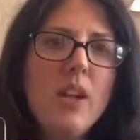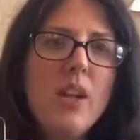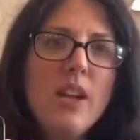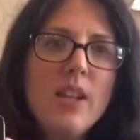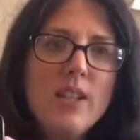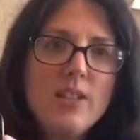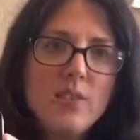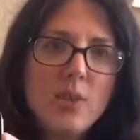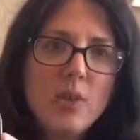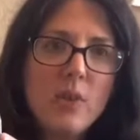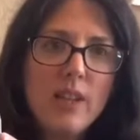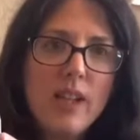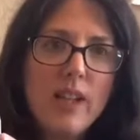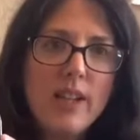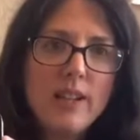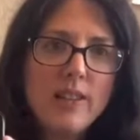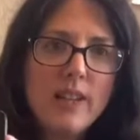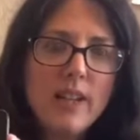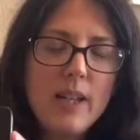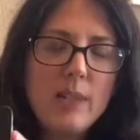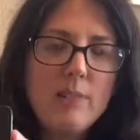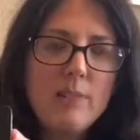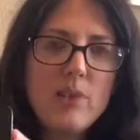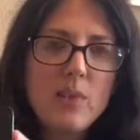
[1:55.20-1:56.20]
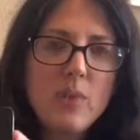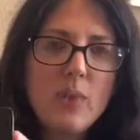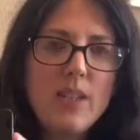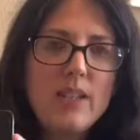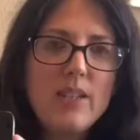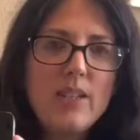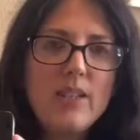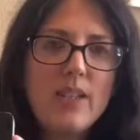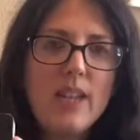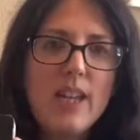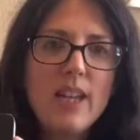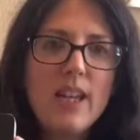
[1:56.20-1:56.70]
So a lot of times we
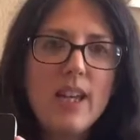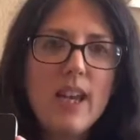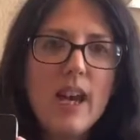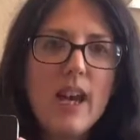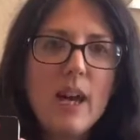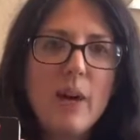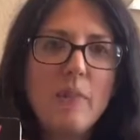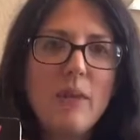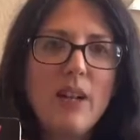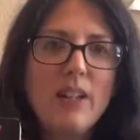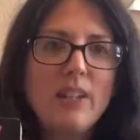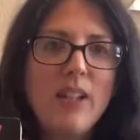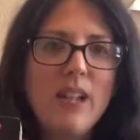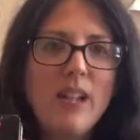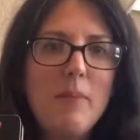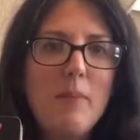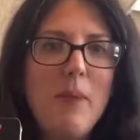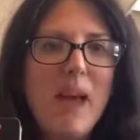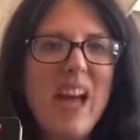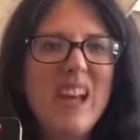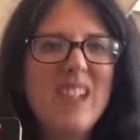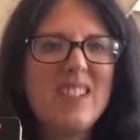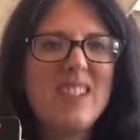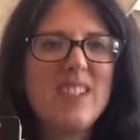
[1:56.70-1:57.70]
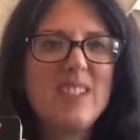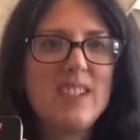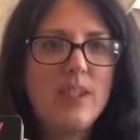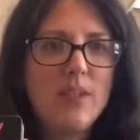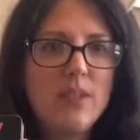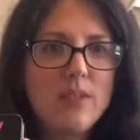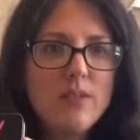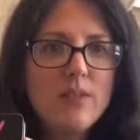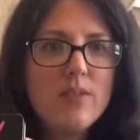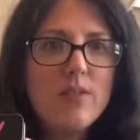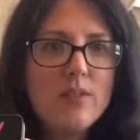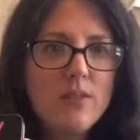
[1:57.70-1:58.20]
see a lot of
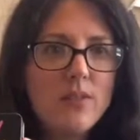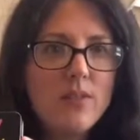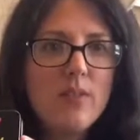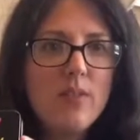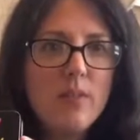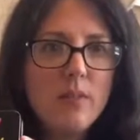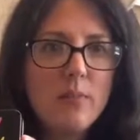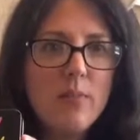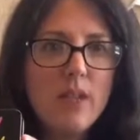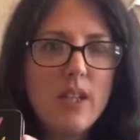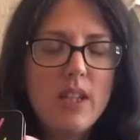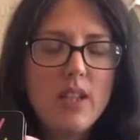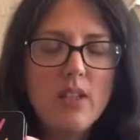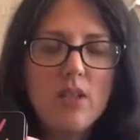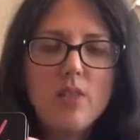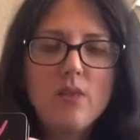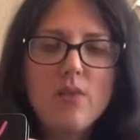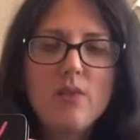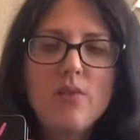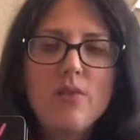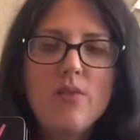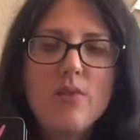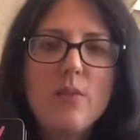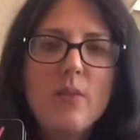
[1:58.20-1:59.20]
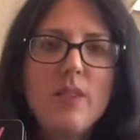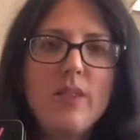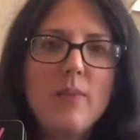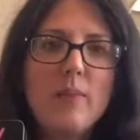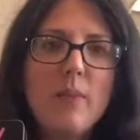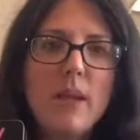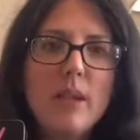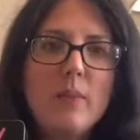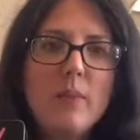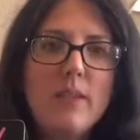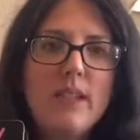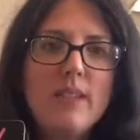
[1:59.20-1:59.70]
pastels being used with
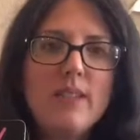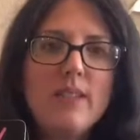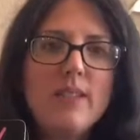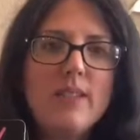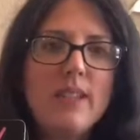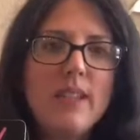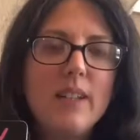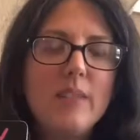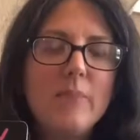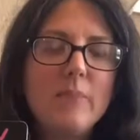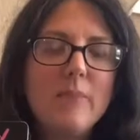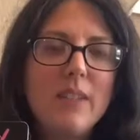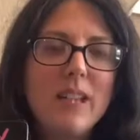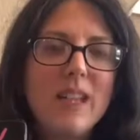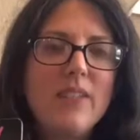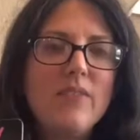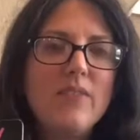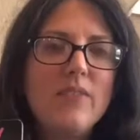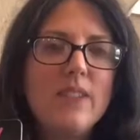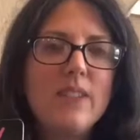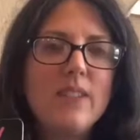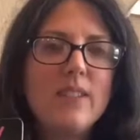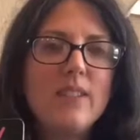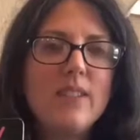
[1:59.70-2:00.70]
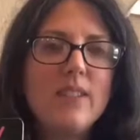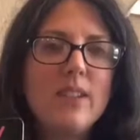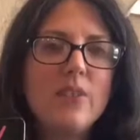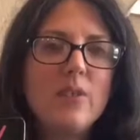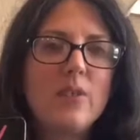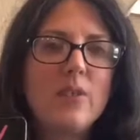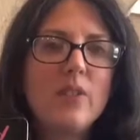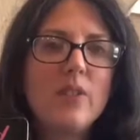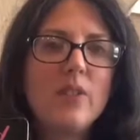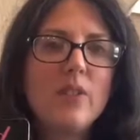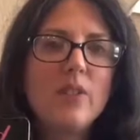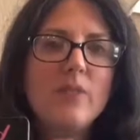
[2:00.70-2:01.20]
babies and infants
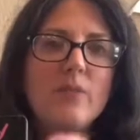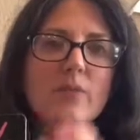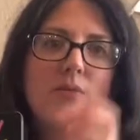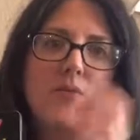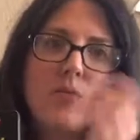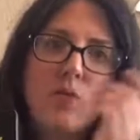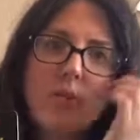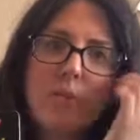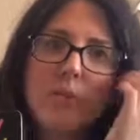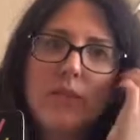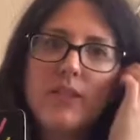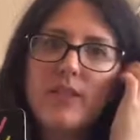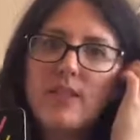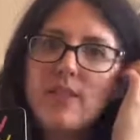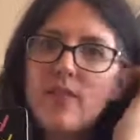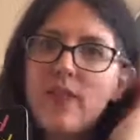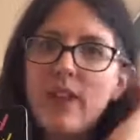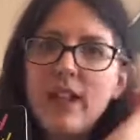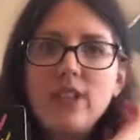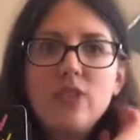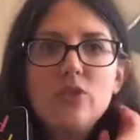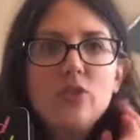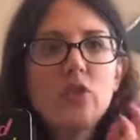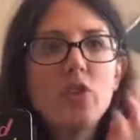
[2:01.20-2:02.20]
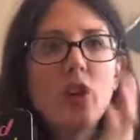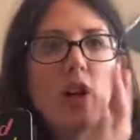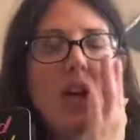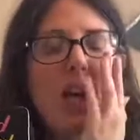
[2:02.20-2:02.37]
under 4 months of age,